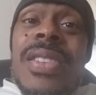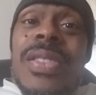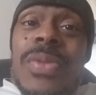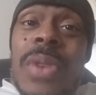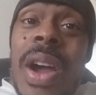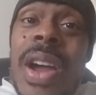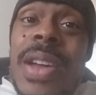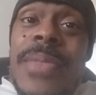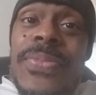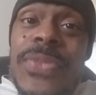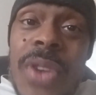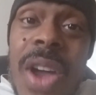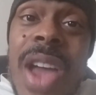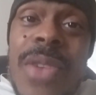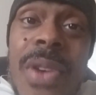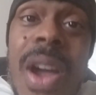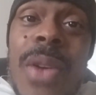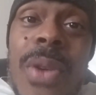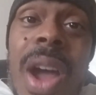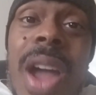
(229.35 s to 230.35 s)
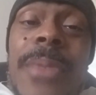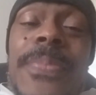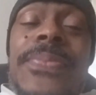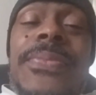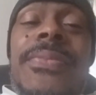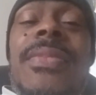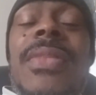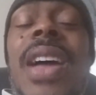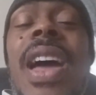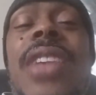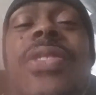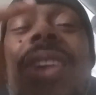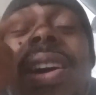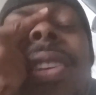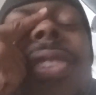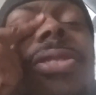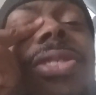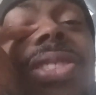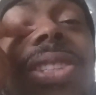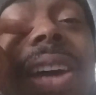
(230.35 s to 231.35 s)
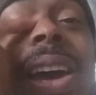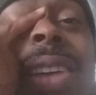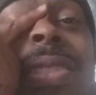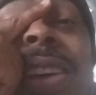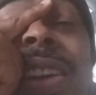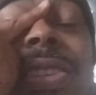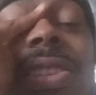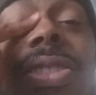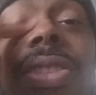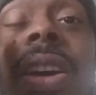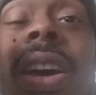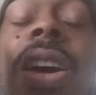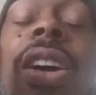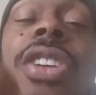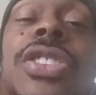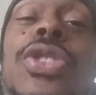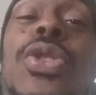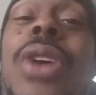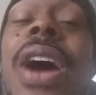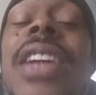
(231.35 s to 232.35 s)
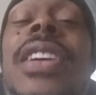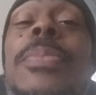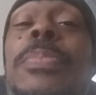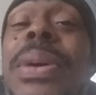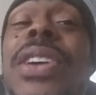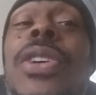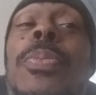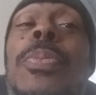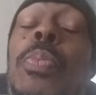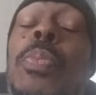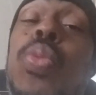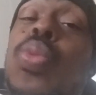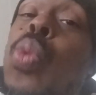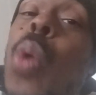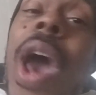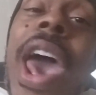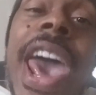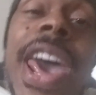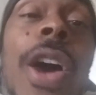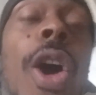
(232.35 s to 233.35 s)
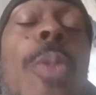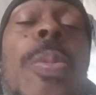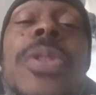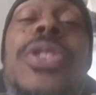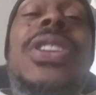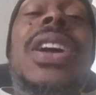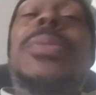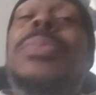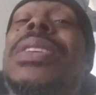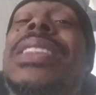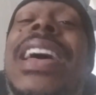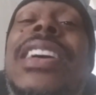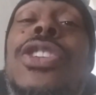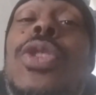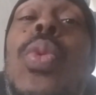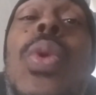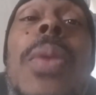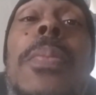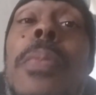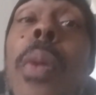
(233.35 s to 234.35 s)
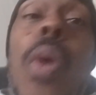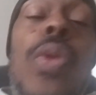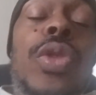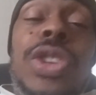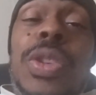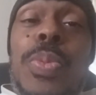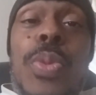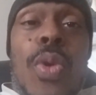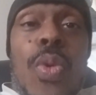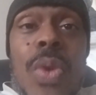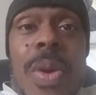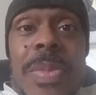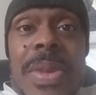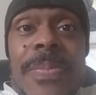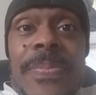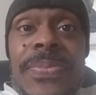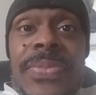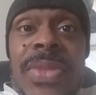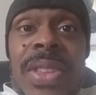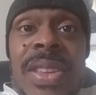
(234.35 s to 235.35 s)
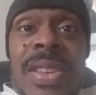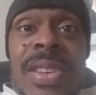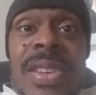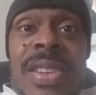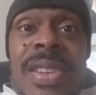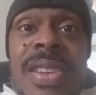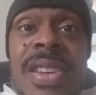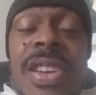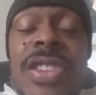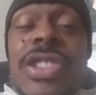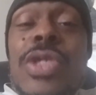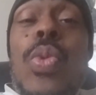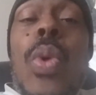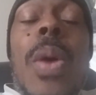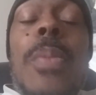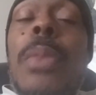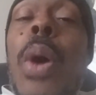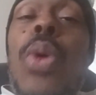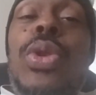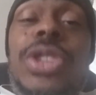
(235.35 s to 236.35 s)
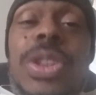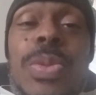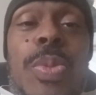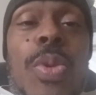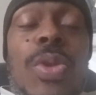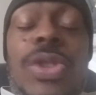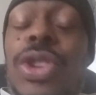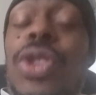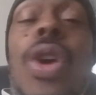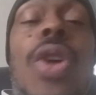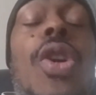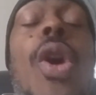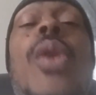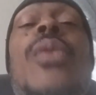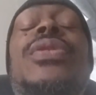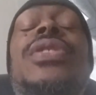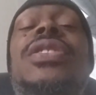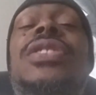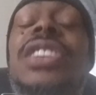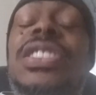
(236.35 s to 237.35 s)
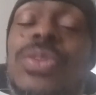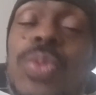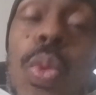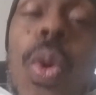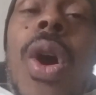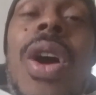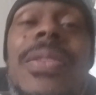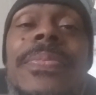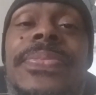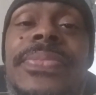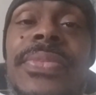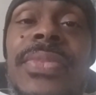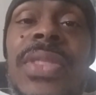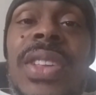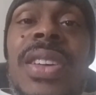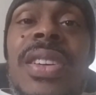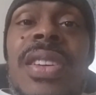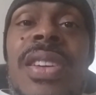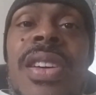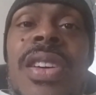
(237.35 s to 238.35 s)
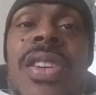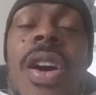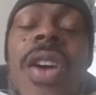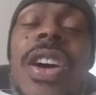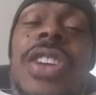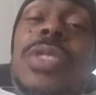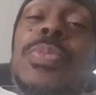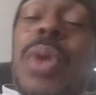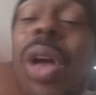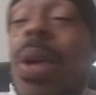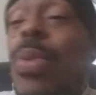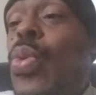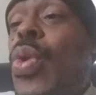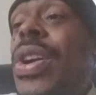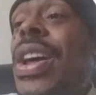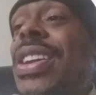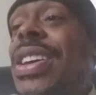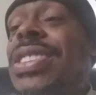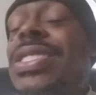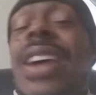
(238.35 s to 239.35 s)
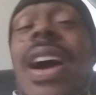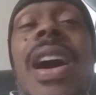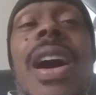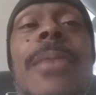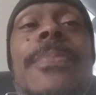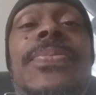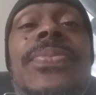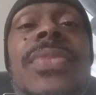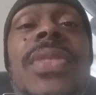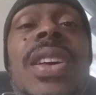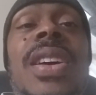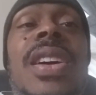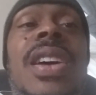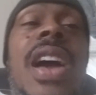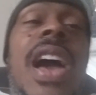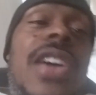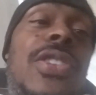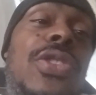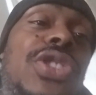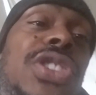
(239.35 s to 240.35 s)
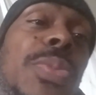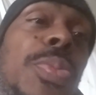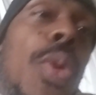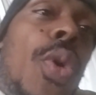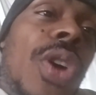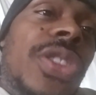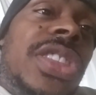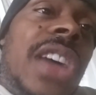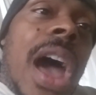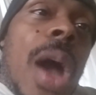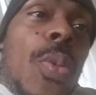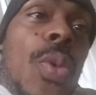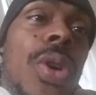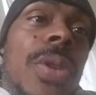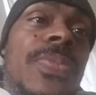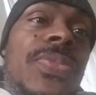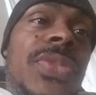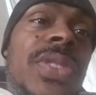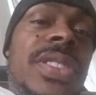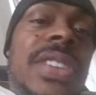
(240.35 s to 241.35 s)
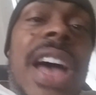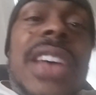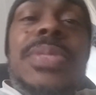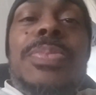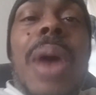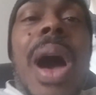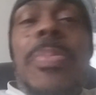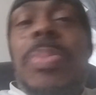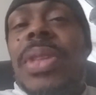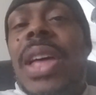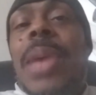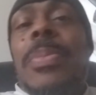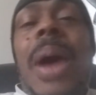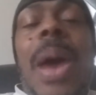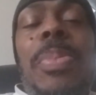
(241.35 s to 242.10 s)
Right. And you gotta understand that you gotta be way open. You gotta be like, you want multiple women. You want multiple. You don't go over to just one. You bring one at a time, and you support that one. That's my plan.